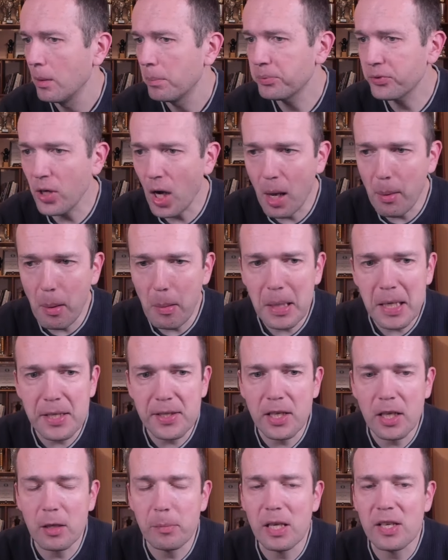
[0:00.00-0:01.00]
probably is
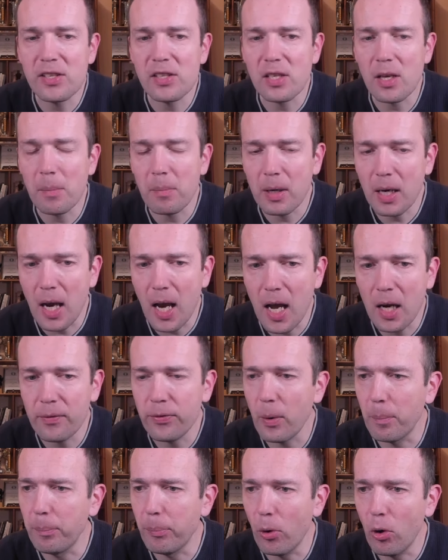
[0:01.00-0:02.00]
going to be some kind of
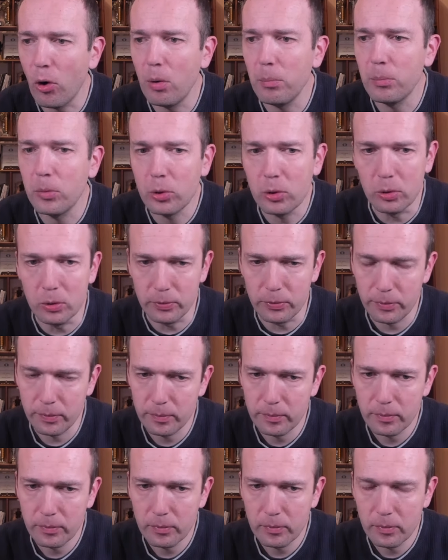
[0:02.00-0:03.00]
a pawn move.
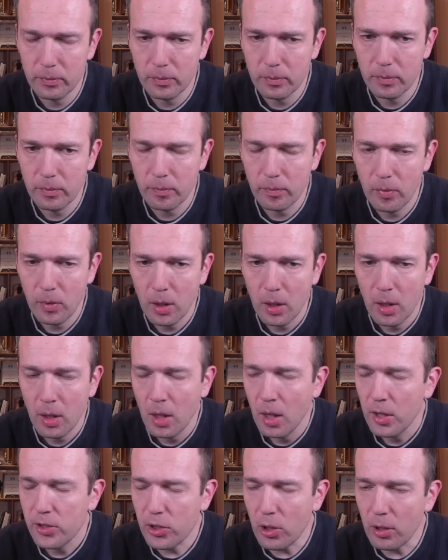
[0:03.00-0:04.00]

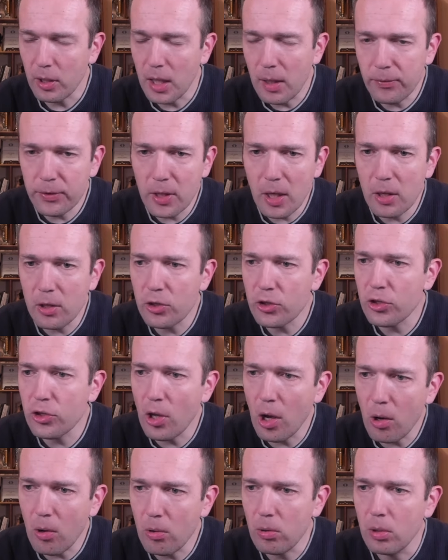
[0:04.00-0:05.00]
So if there is
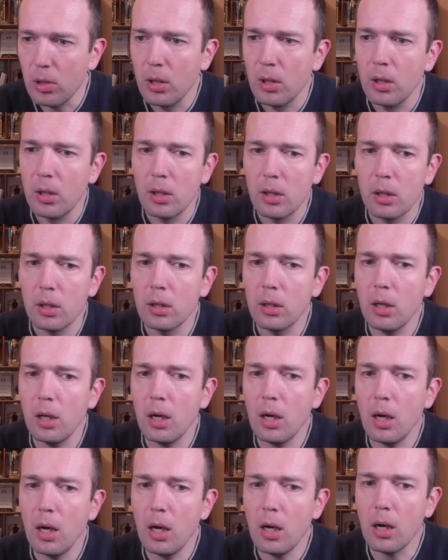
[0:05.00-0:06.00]
no
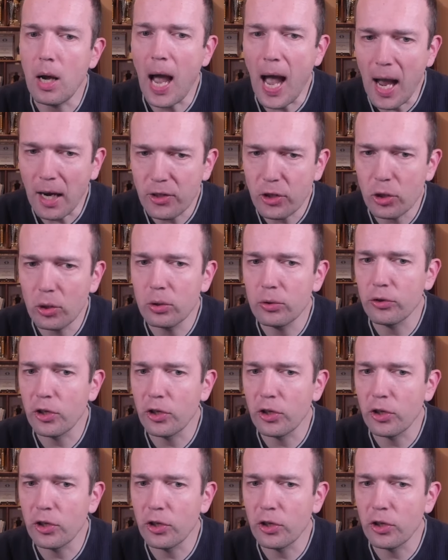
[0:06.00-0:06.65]
actual